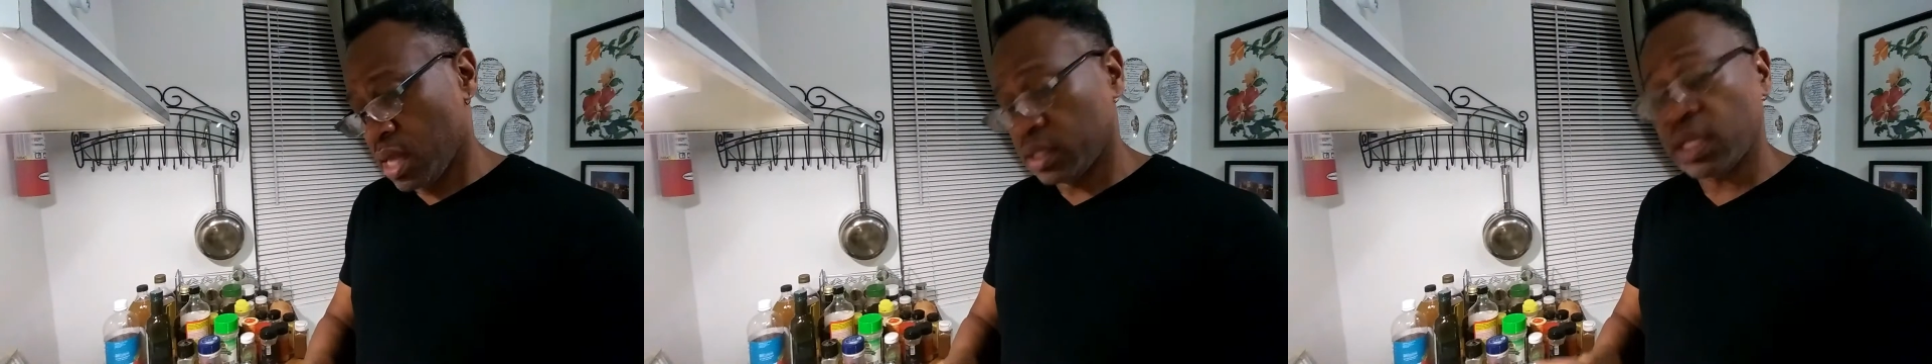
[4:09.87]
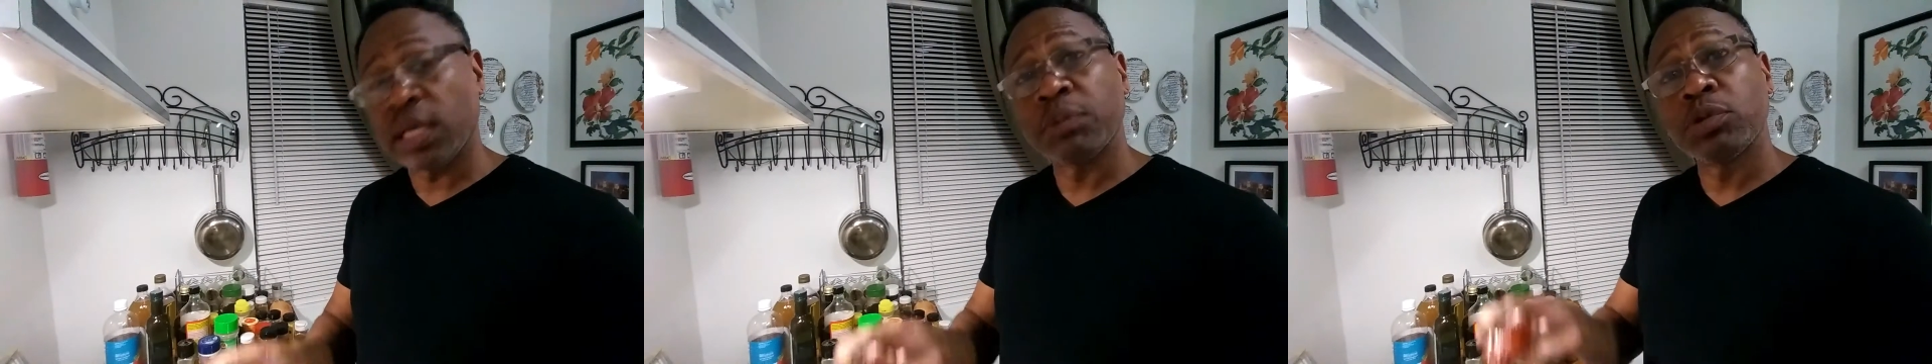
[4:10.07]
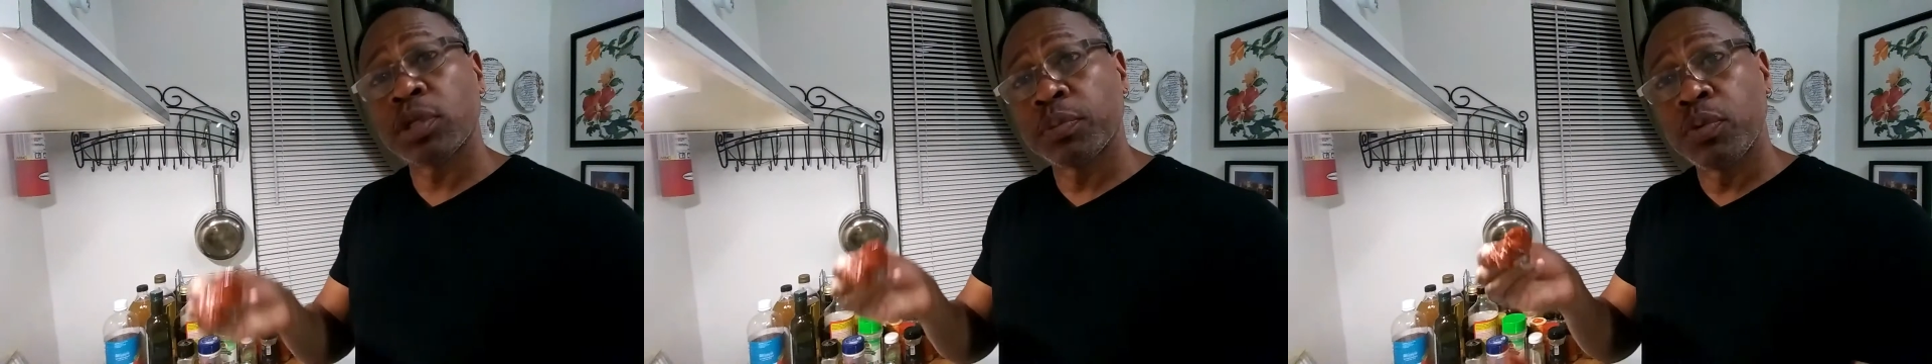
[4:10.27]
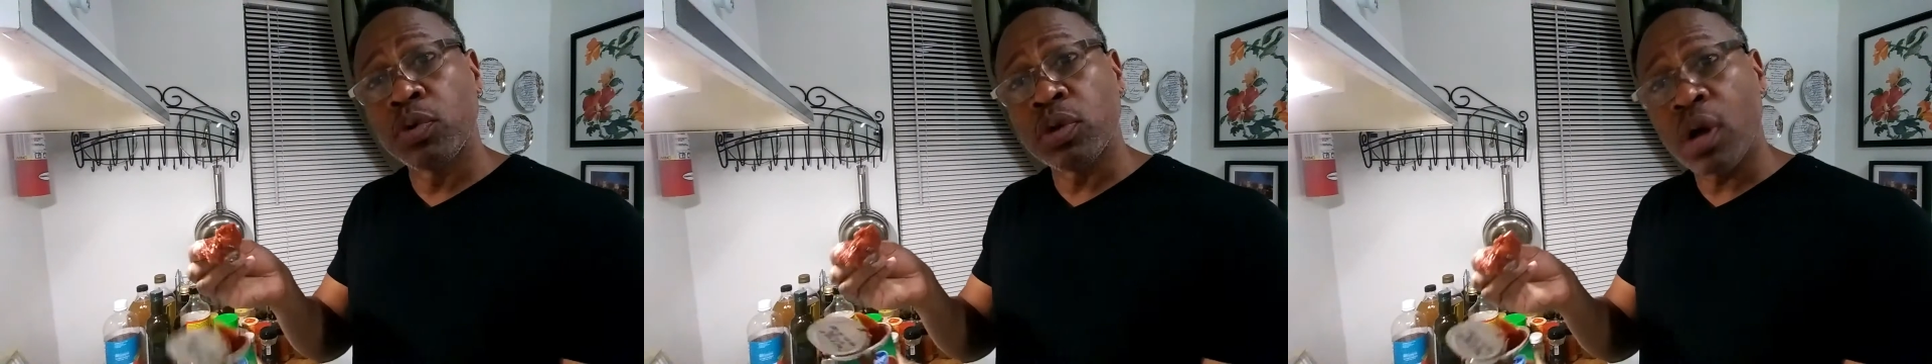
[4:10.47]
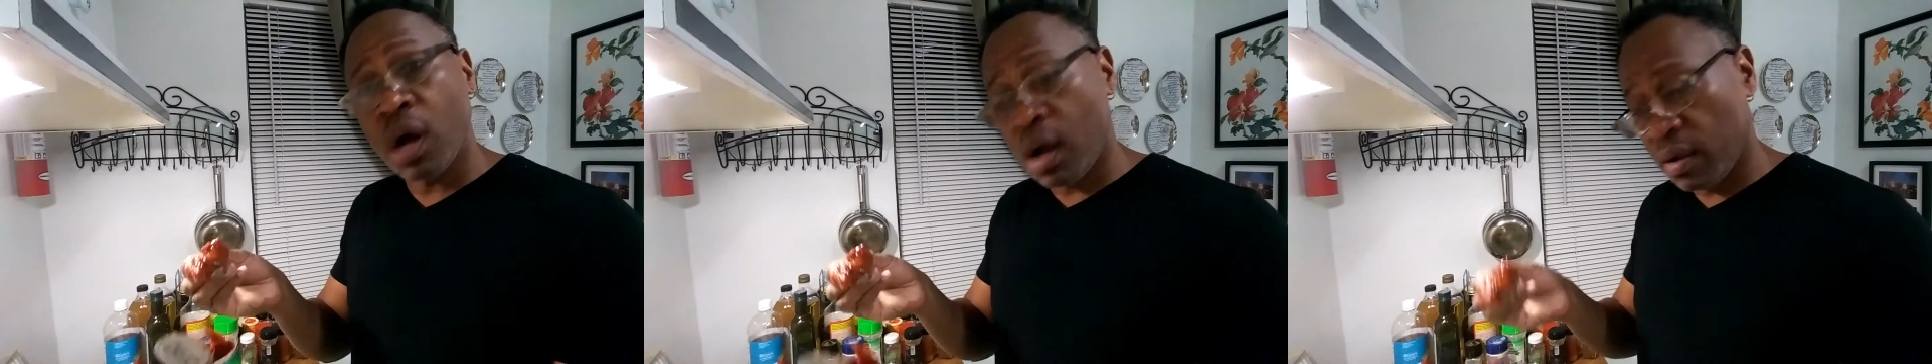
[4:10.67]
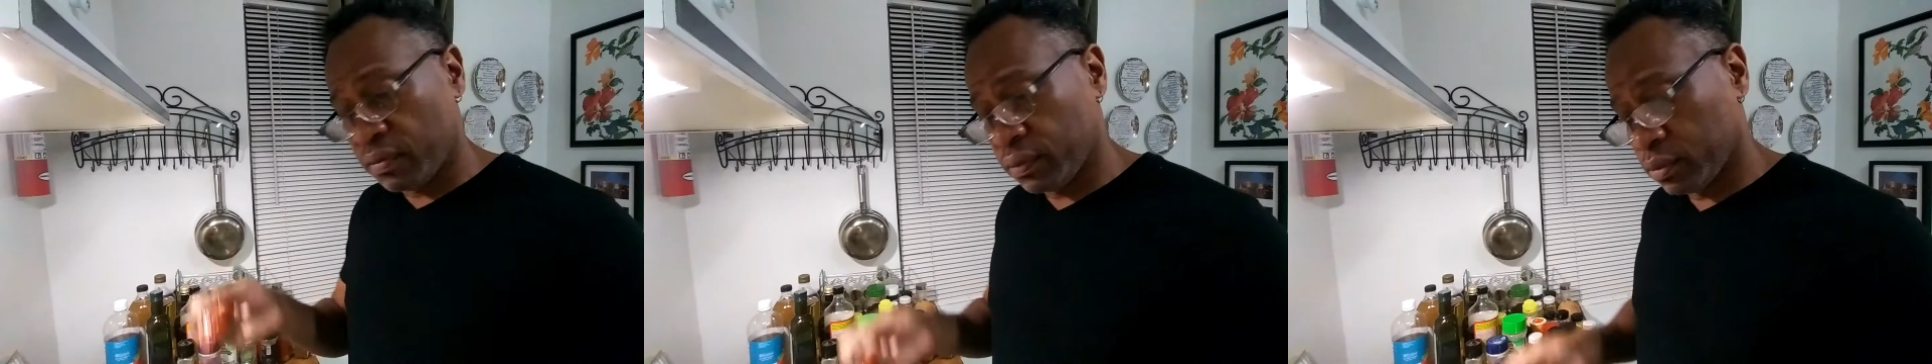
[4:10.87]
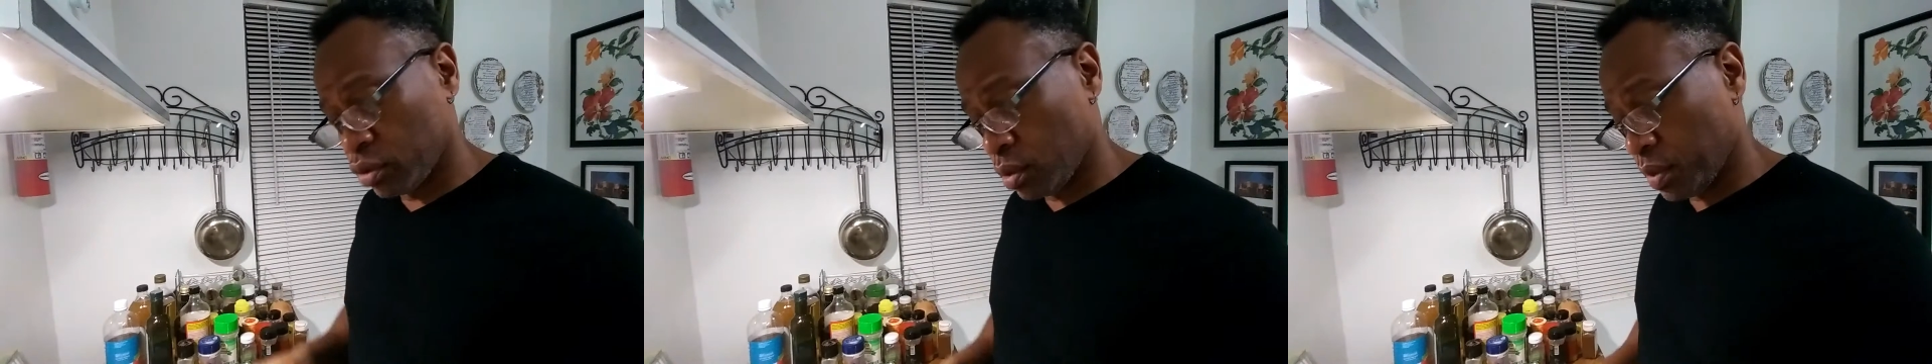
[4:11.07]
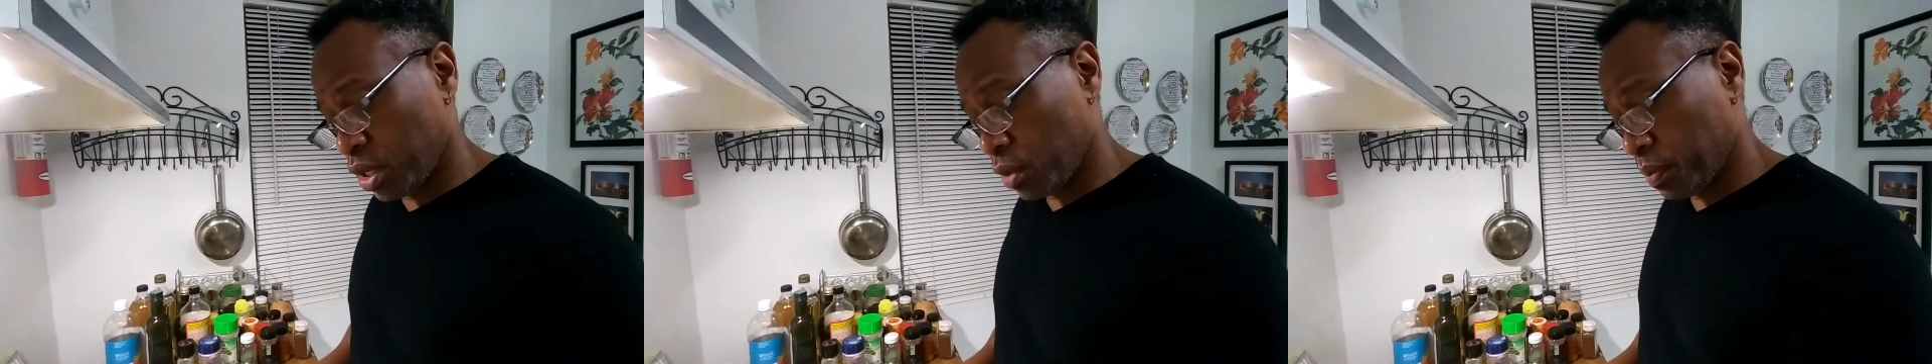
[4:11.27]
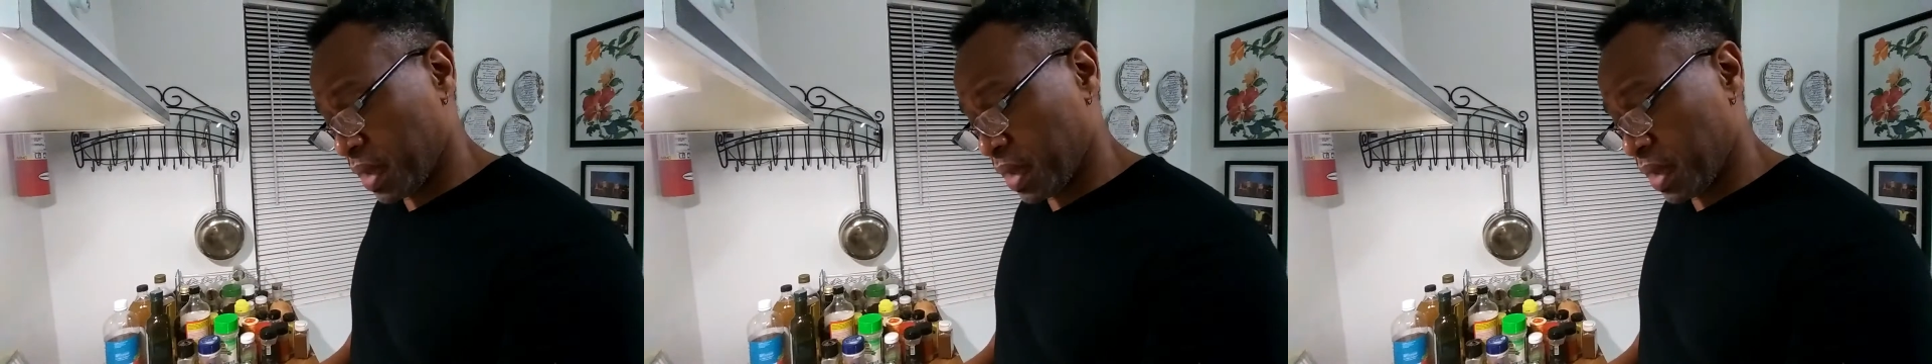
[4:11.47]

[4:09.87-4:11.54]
tablespoon of tomato